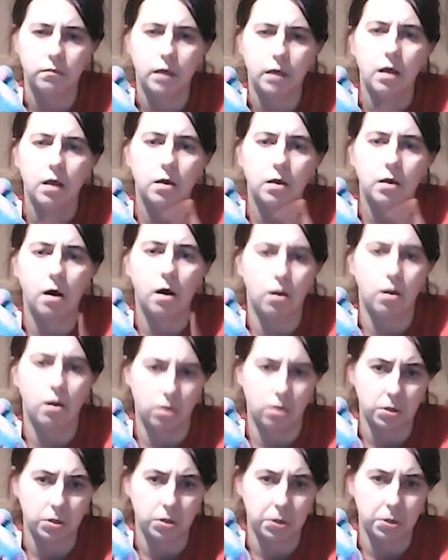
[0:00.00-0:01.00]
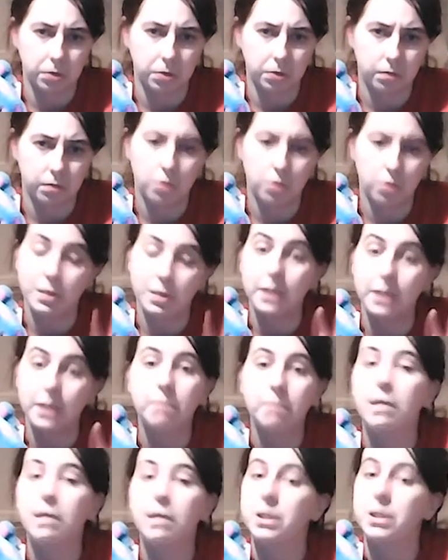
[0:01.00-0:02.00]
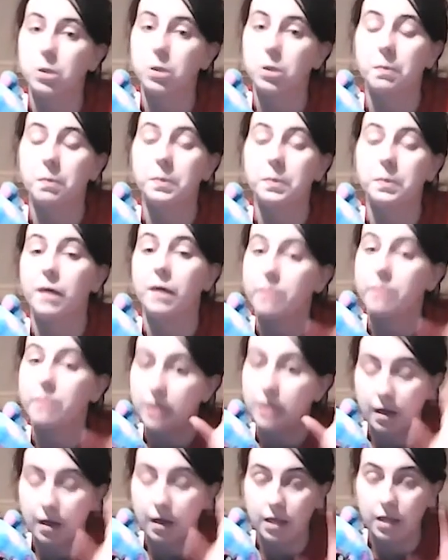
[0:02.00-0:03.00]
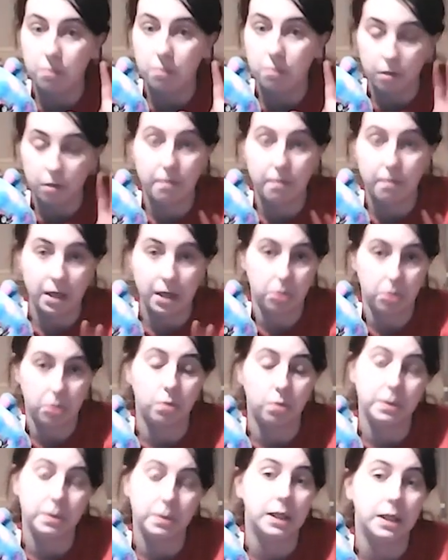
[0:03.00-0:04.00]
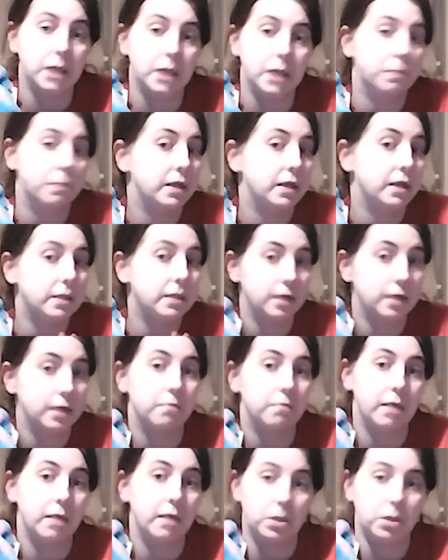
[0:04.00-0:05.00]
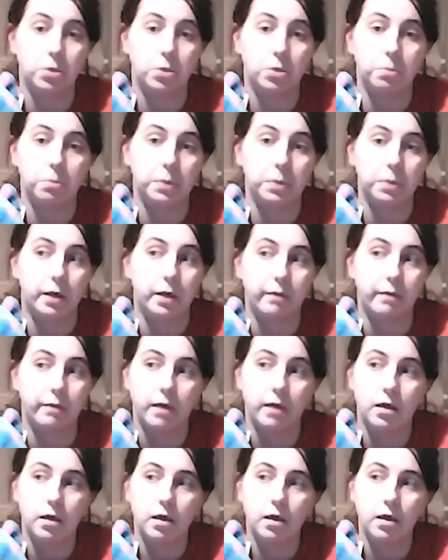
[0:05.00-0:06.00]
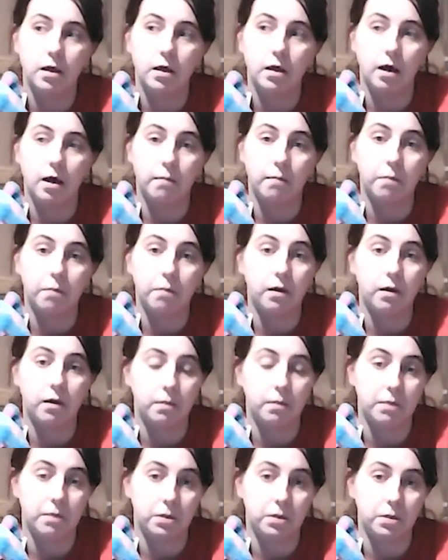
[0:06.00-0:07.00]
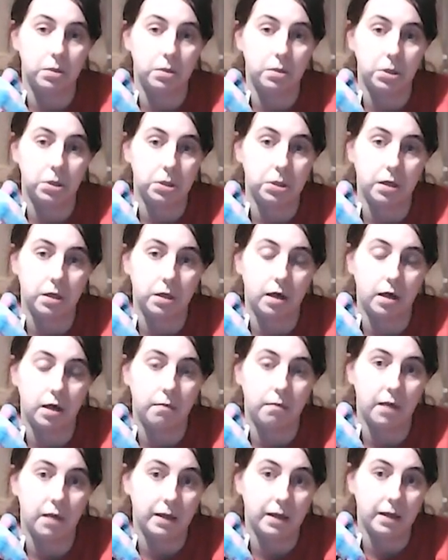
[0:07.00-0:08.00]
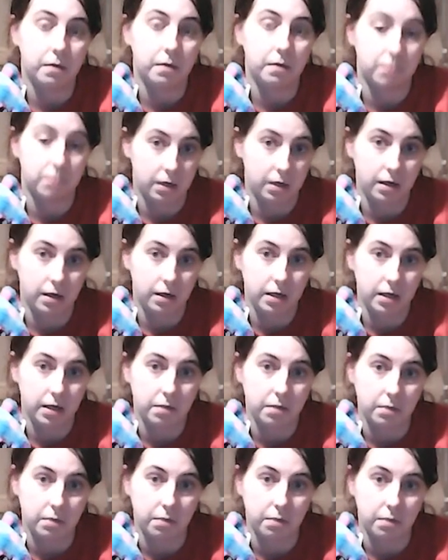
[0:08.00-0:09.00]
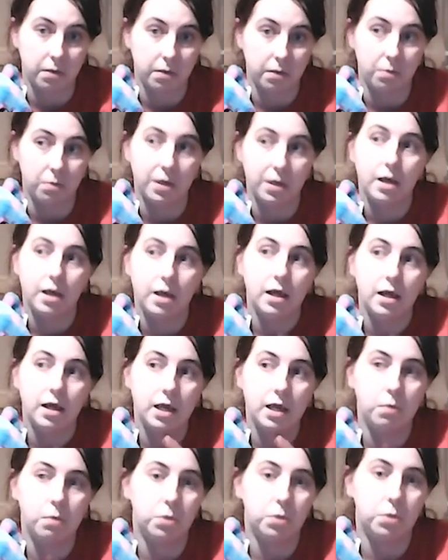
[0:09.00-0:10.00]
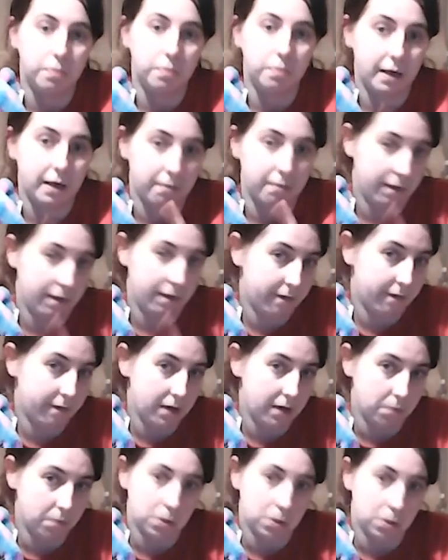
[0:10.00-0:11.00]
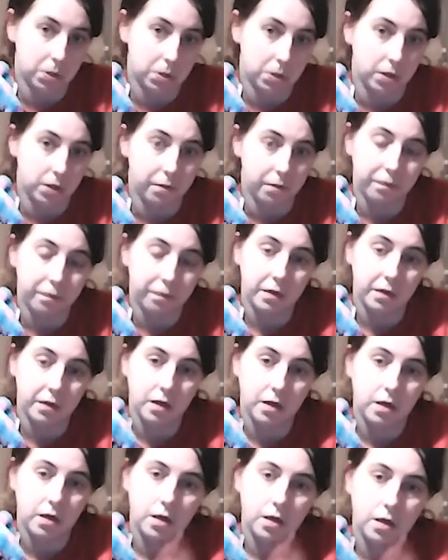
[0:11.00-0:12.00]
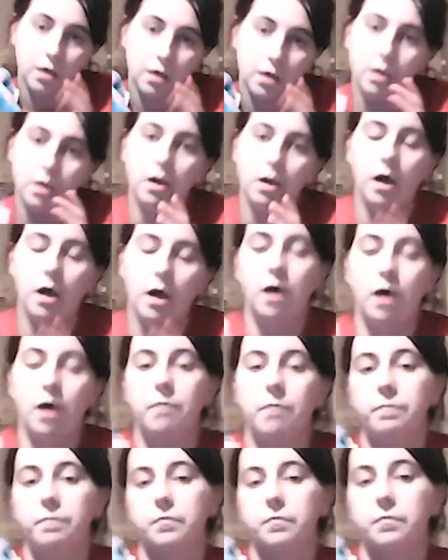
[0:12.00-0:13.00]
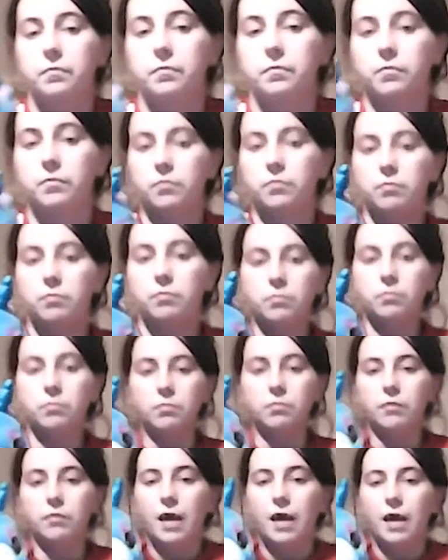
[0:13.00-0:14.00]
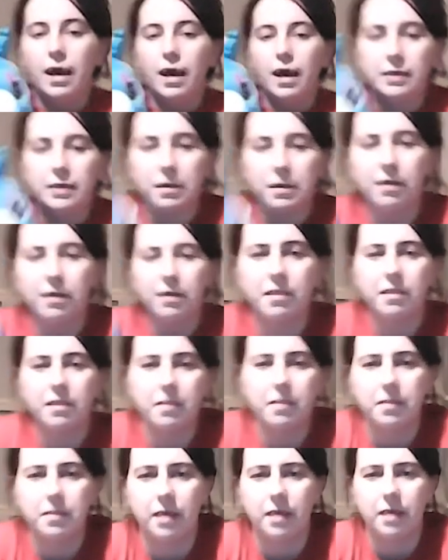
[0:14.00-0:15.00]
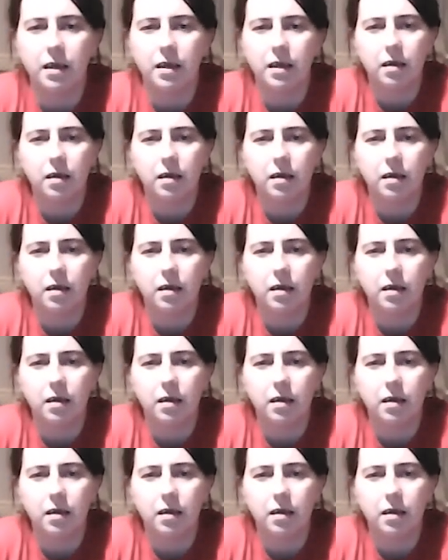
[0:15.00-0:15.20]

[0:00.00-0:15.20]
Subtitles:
Carlos, who didn't make top 5. Now, he would have made top 6, but he didn't make top 5. Partly because I currently need him at the moment. He would make my favourites, though. And I think...